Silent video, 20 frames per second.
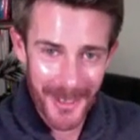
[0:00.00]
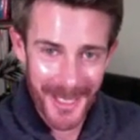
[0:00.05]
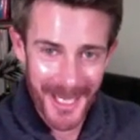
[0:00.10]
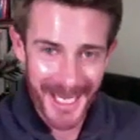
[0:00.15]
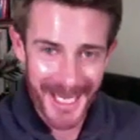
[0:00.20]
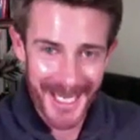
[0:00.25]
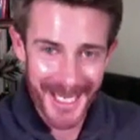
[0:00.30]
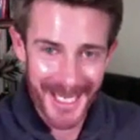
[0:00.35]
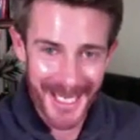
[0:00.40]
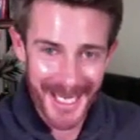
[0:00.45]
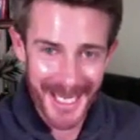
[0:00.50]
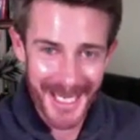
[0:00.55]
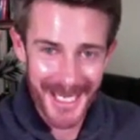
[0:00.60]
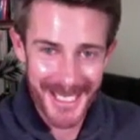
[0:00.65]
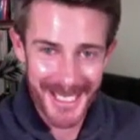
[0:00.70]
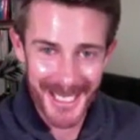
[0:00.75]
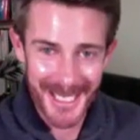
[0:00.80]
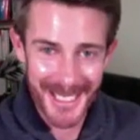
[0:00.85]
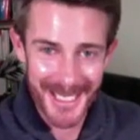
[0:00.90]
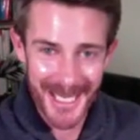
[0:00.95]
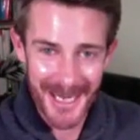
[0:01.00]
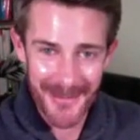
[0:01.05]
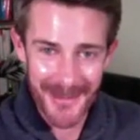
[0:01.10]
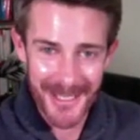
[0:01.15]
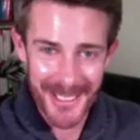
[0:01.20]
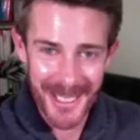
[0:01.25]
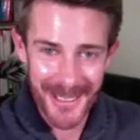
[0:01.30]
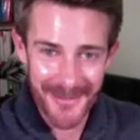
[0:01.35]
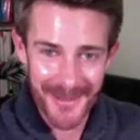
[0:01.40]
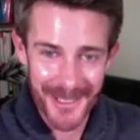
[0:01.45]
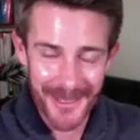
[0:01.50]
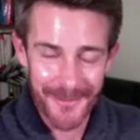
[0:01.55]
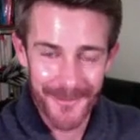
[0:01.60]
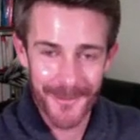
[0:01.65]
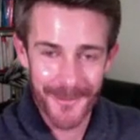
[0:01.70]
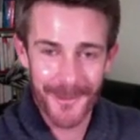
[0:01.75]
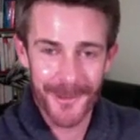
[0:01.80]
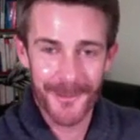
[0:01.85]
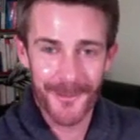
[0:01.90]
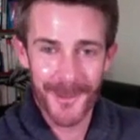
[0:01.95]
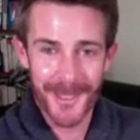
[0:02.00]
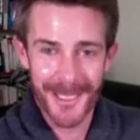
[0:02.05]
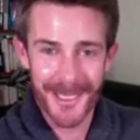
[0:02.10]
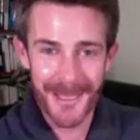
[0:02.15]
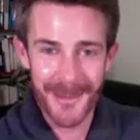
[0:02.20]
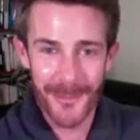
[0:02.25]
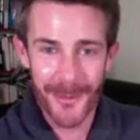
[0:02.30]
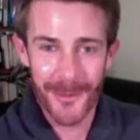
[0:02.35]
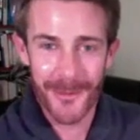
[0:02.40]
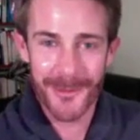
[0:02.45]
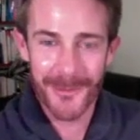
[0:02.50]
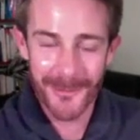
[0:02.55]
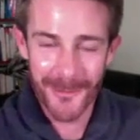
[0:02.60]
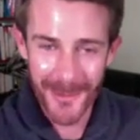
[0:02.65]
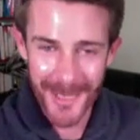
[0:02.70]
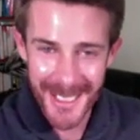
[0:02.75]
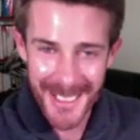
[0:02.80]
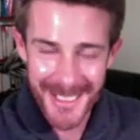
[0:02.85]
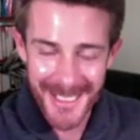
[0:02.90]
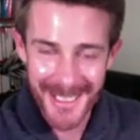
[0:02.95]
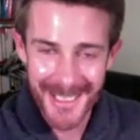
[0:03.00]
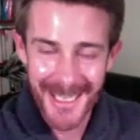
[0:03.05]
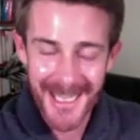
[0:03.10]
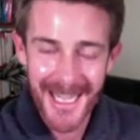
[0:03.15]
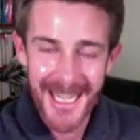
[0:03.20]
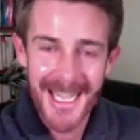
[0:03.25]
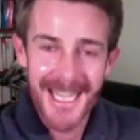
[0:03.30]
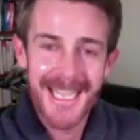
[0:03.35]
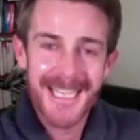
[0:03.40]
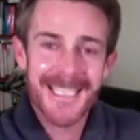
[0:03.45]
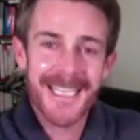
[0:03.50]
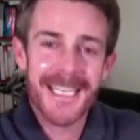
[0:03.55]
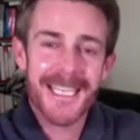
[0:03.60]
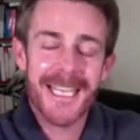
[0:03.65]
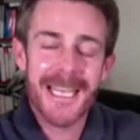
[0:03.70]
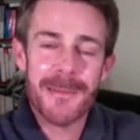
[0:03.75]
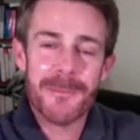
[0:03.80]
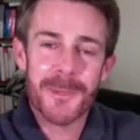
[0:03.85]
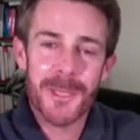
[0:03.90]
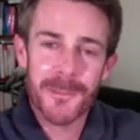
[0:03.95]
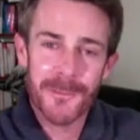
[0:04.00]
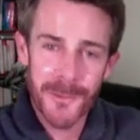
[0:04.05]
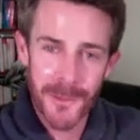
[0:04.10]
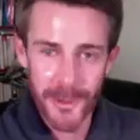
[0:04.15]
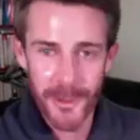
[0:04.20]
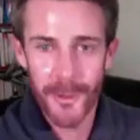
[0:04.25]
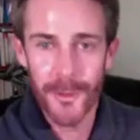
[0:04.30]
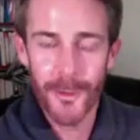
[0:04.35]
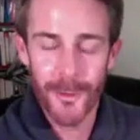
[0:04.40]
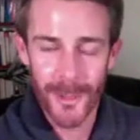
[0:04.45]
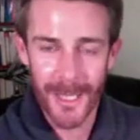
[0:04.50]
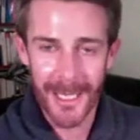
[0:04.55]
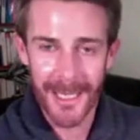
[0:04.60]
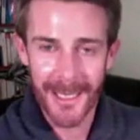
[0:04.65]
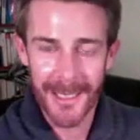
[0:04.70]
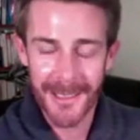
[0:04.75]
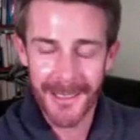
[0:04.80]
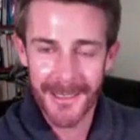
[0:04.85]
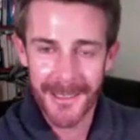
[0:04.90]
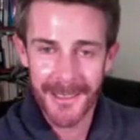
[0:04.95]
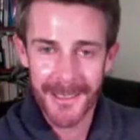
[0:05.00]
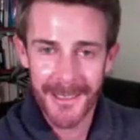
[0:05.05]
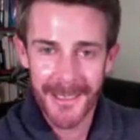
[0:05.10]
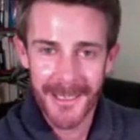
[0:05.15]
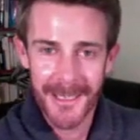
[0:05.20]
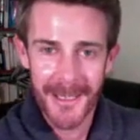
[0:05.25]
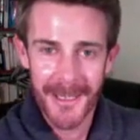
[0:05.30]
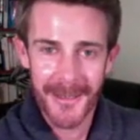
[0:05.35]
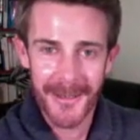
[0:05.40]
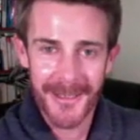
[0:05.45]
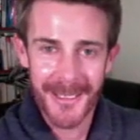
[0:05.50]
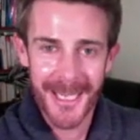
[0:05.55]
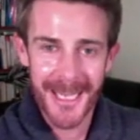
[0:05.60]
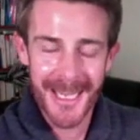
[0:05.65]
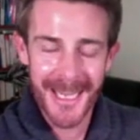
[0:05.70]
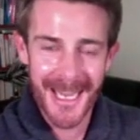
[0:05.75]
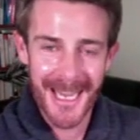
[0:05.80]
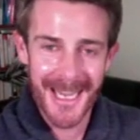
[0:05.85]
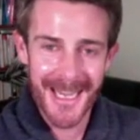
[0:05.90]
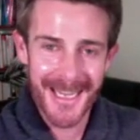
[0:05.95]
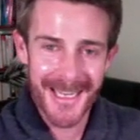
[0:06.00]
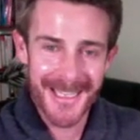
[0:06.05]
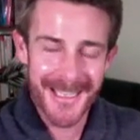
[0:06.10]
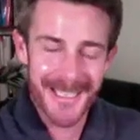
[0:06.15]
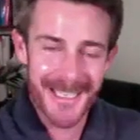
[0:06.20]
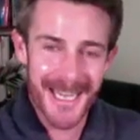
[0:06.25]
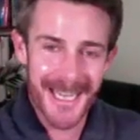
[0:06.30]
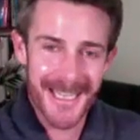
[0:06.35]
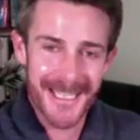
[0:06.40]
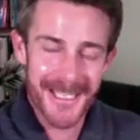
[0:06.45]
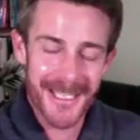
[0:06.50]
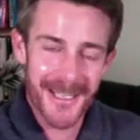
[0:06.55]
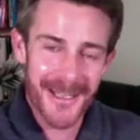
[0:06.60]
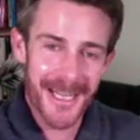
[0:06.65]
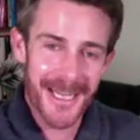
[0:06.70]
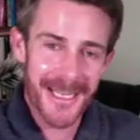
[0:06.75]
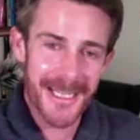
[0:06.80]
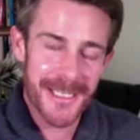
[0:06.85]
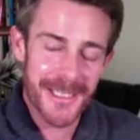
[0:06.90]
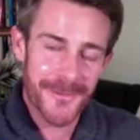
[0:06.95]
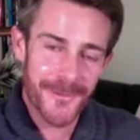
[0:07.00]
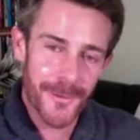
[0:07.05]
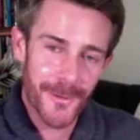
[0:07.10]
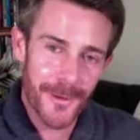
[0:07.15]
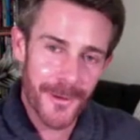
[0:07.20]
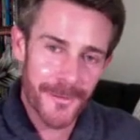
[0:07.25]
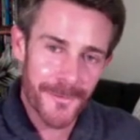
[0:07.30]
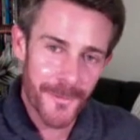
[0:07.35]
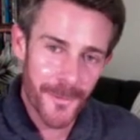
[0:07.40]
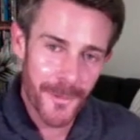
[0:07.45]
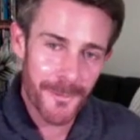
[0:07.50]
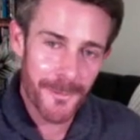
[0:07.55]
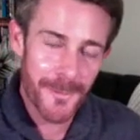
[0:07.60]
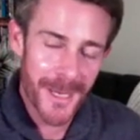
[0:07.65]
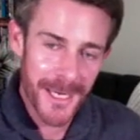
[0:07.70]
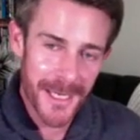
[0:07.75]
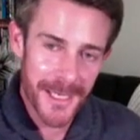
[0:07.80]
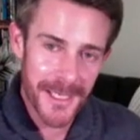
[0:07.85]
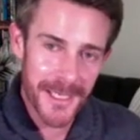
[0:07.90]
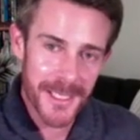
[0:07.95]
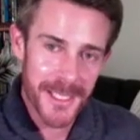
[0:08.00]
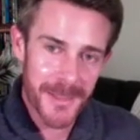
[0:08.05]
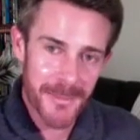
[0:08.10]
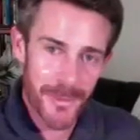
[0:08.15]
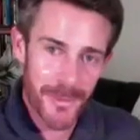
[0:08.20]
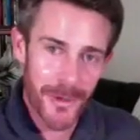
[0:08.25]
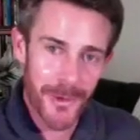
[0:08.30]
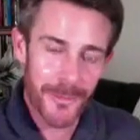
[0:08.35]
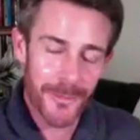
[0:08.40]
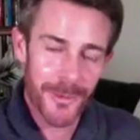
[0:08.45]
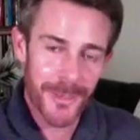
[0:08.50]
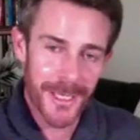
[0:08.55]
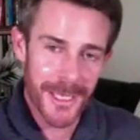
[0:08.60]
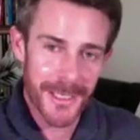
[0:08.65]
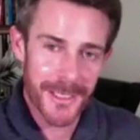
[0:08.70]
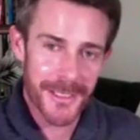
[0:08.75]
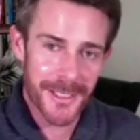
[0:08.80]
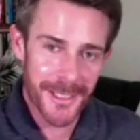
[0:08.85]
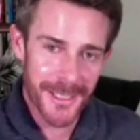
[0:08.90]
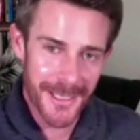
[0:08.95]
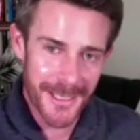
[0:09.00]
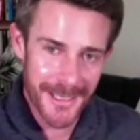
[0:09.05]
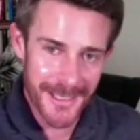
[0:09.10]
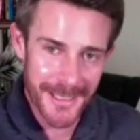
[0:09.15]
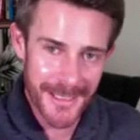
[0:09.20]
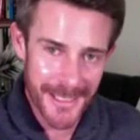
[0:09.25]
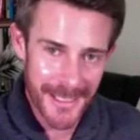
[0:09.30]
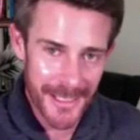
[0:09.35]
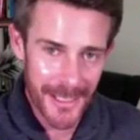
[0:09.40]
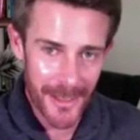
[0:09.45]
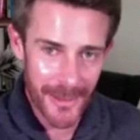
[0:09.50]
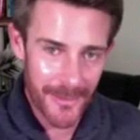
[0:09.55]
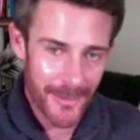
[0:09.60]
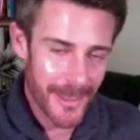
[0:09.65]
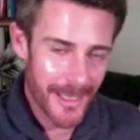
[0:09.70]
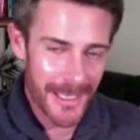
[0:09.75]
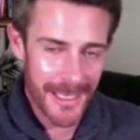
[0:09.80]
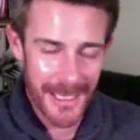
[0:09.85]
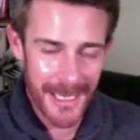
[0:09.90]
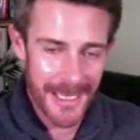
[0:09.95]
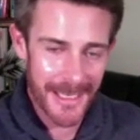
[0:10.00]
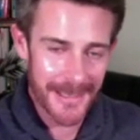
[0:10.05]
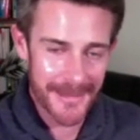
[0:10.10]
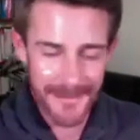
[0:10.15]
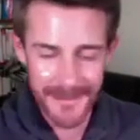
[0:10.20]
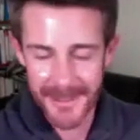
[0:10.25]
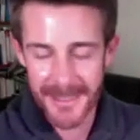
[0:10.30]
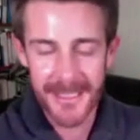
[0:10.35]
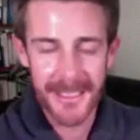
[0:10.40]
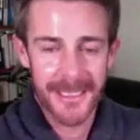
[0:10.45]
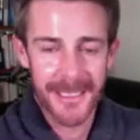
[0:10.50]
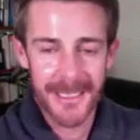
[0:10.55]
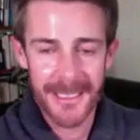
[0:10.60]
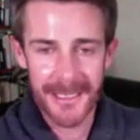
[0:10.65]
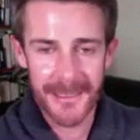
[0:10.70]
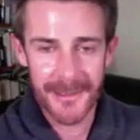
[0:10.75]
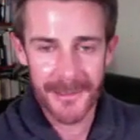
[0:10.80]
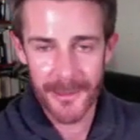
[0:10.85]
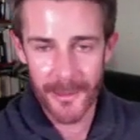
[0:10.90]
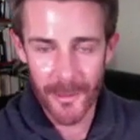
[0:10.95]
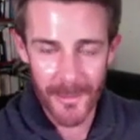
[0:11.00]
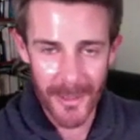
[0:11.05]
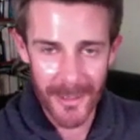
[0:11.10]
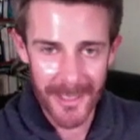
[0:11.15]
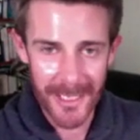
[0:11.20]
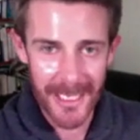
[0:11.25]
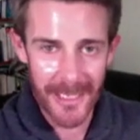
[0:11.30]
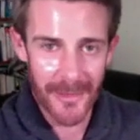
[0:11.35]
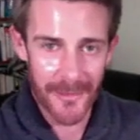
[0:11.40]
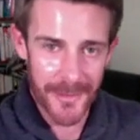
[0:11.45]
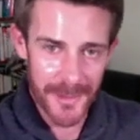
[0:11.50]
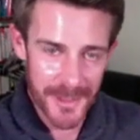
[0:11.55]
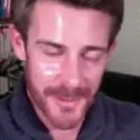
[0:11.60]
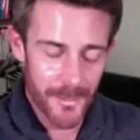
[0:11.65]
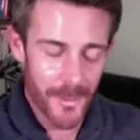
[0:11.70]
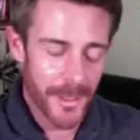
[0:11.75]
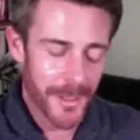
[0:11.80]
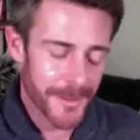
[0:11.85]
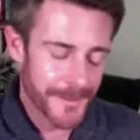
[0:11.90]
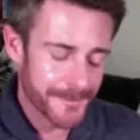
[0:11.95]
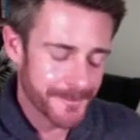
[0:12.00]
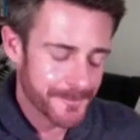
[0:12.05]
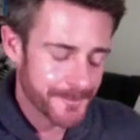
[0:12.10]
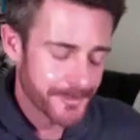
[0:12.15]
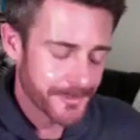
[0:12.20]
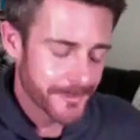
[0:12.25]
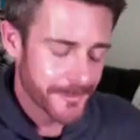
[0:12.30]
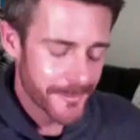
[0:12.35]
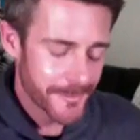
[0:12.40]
where they can get easily damaged and everything for a really important reason to keep them cooler. Okay, and and so that is for for better sperm production and you know and and hormonal health as well.